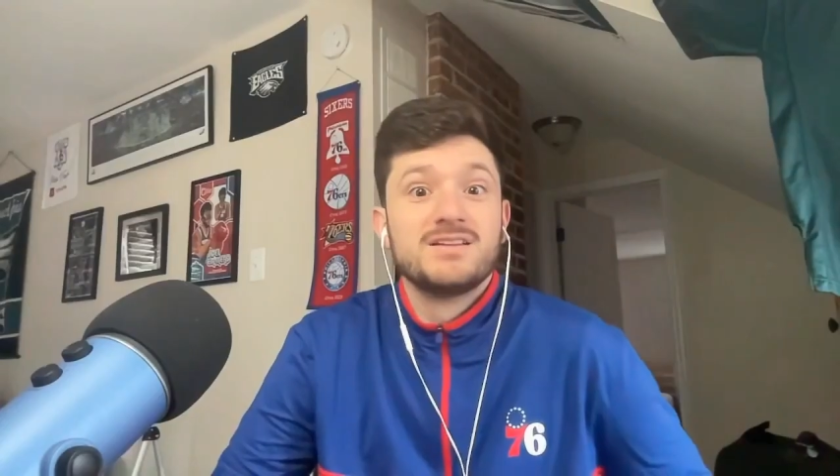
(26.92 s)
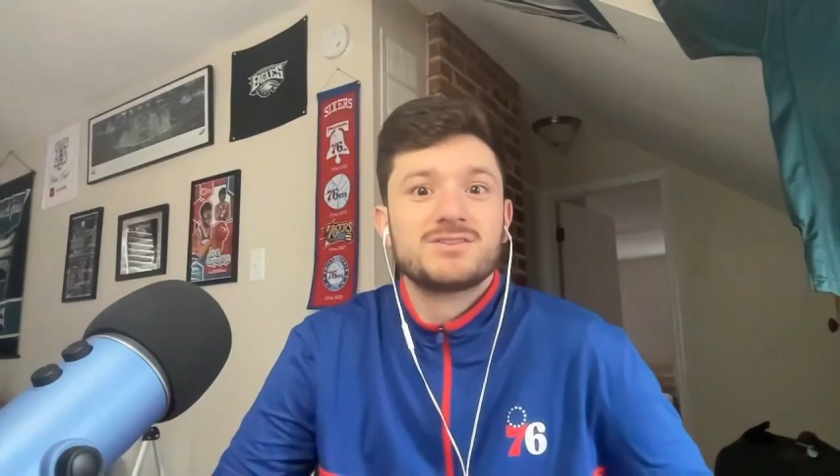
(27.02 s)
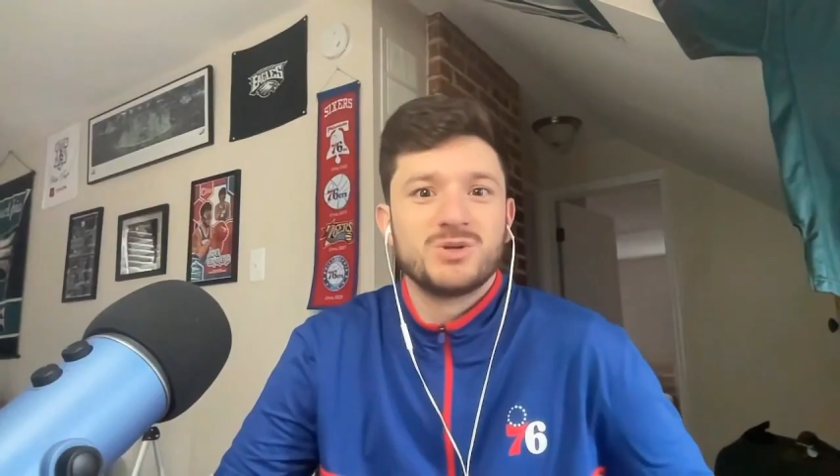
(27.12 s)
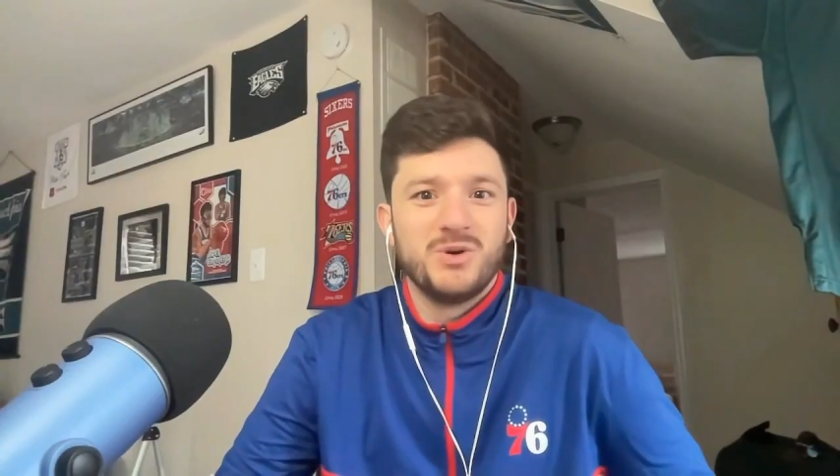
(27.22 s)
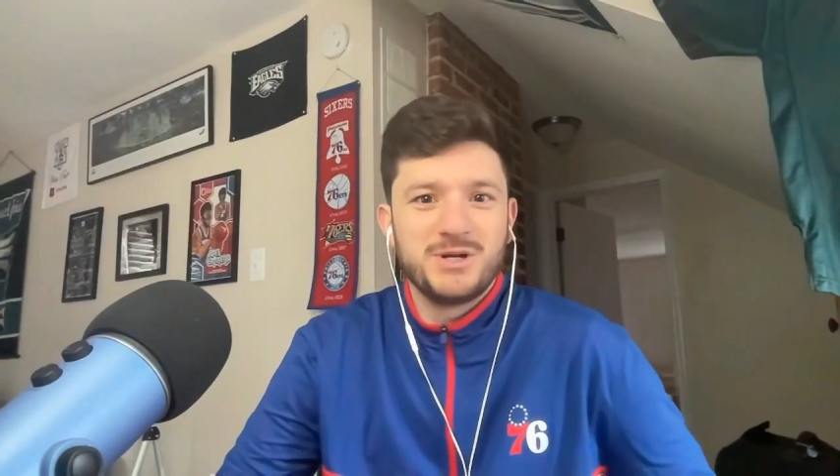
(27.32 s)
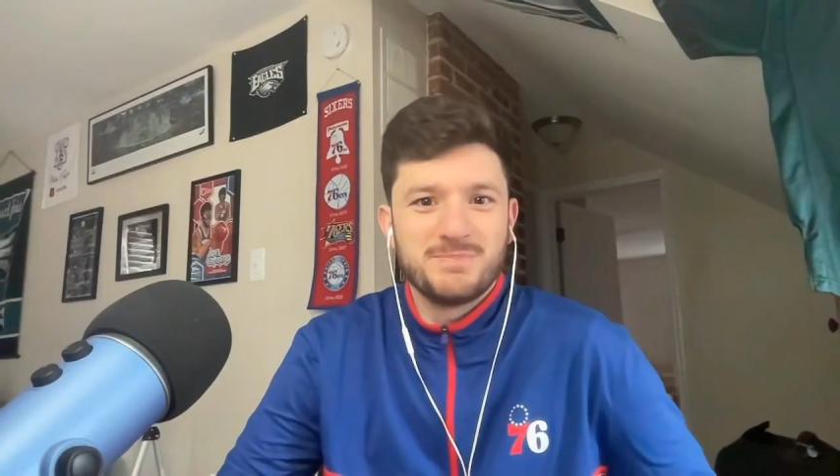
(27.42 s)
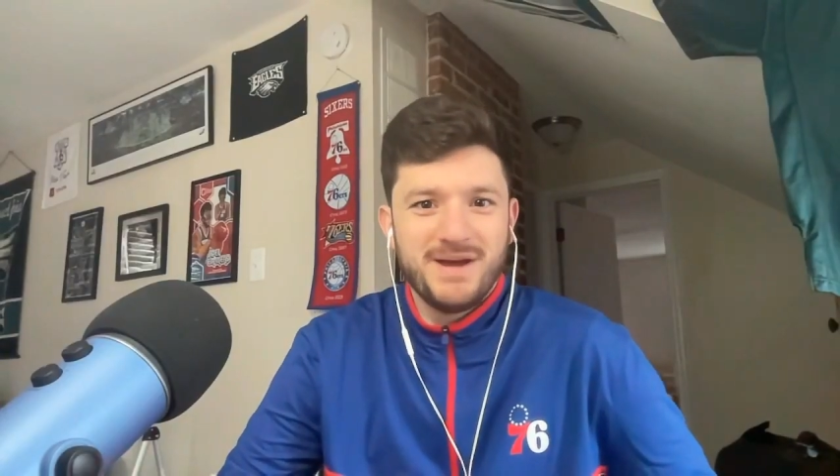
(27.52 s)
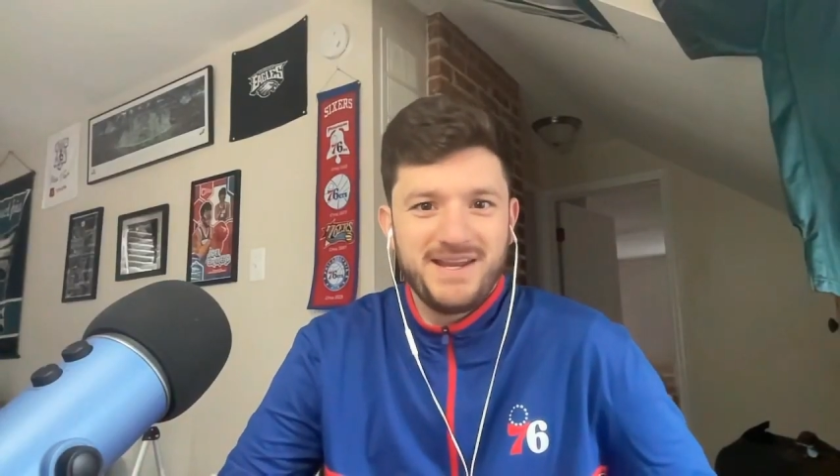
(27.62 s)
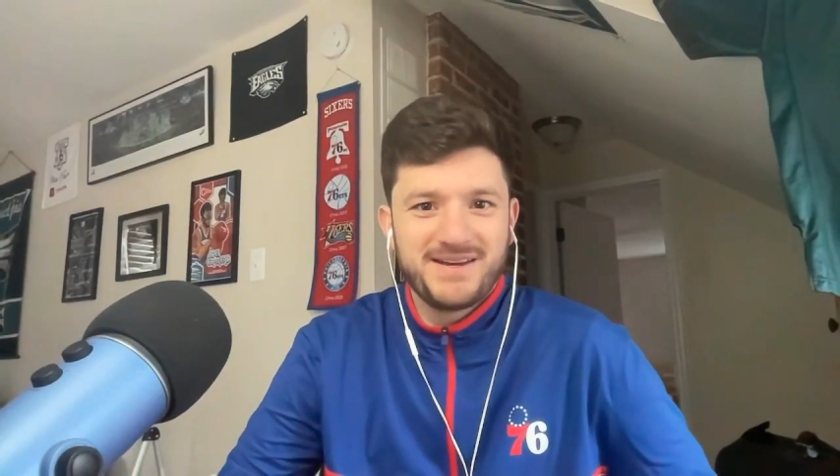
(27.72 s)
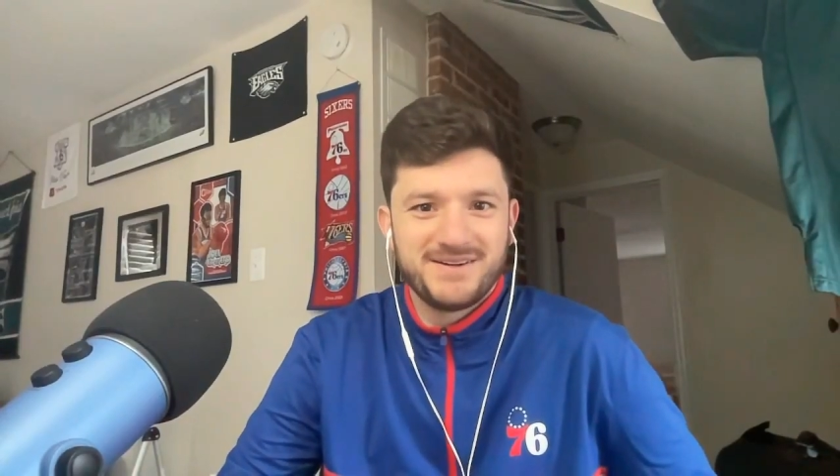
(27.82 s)
So when you're
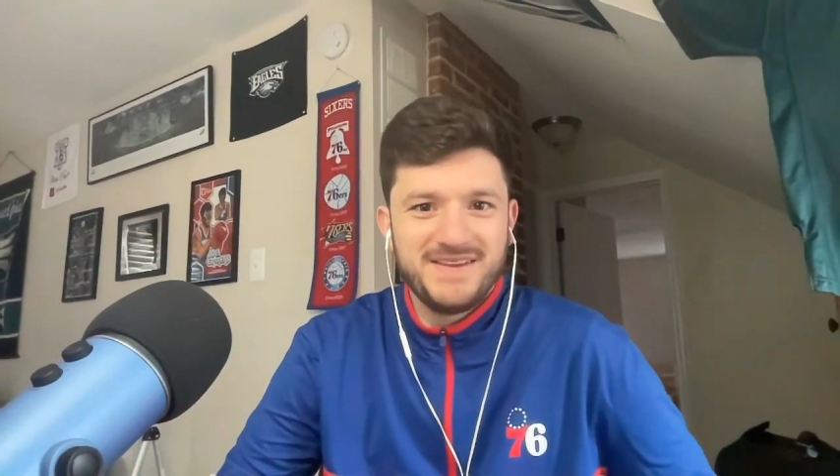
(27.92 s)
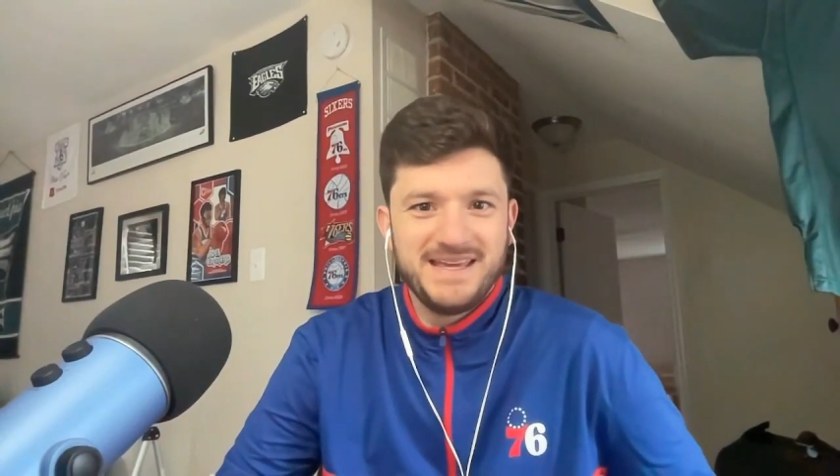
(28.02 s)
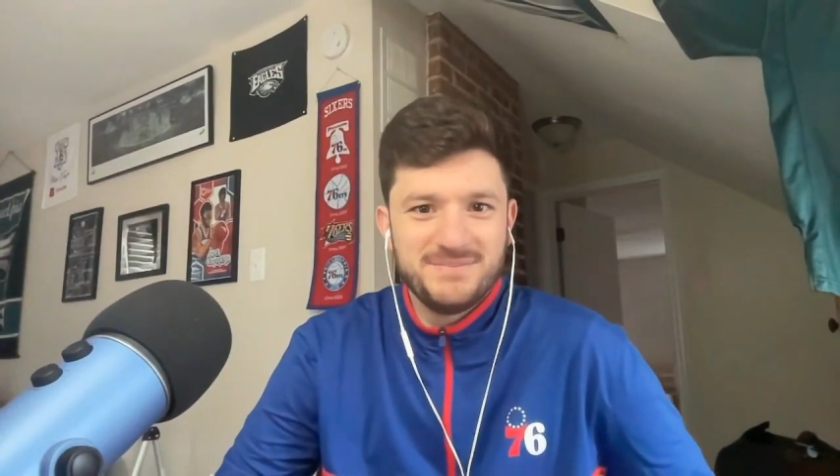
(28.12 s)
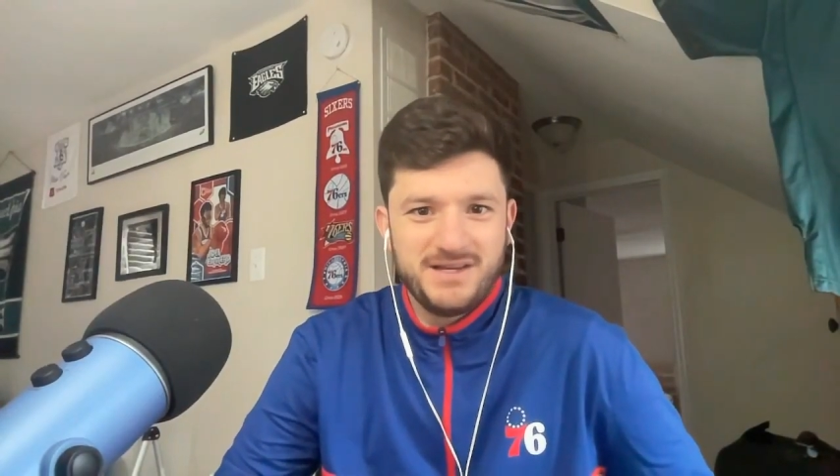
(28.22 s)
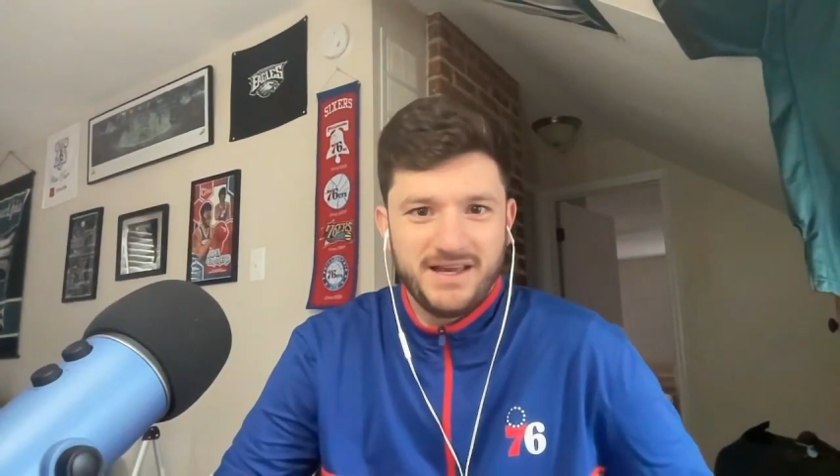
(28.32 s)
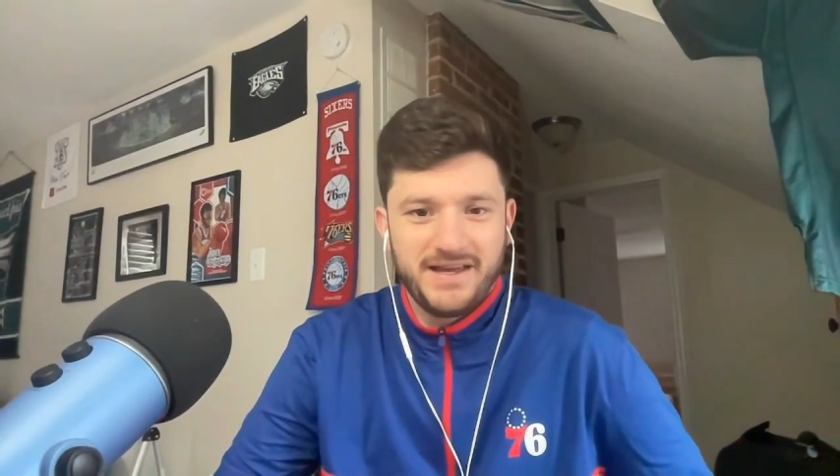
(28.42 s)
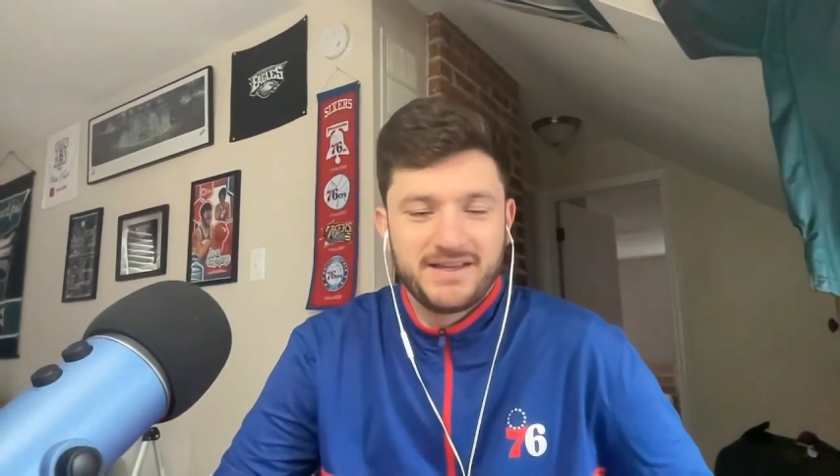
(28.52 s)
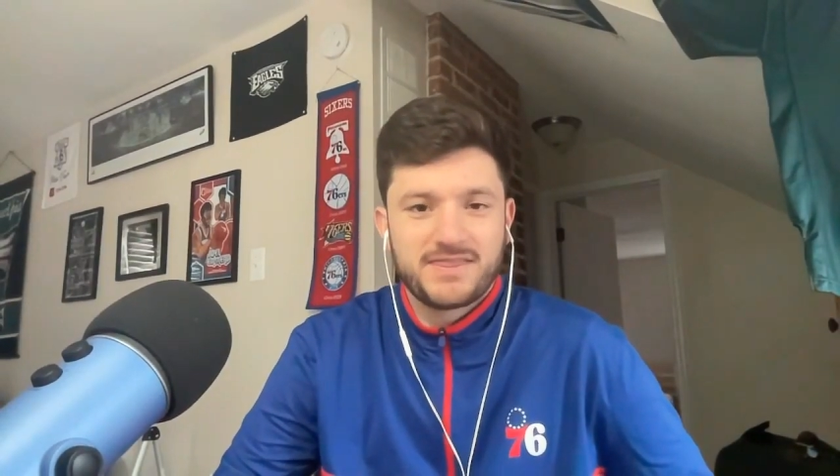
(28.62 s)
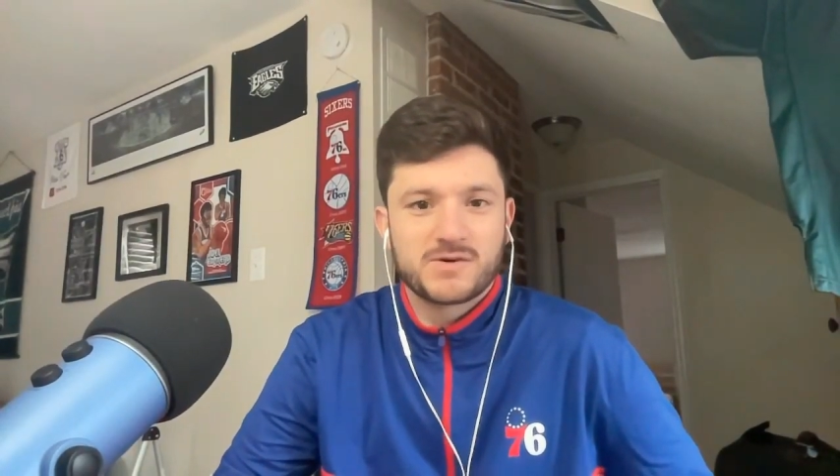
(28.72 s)
betting on the NBA,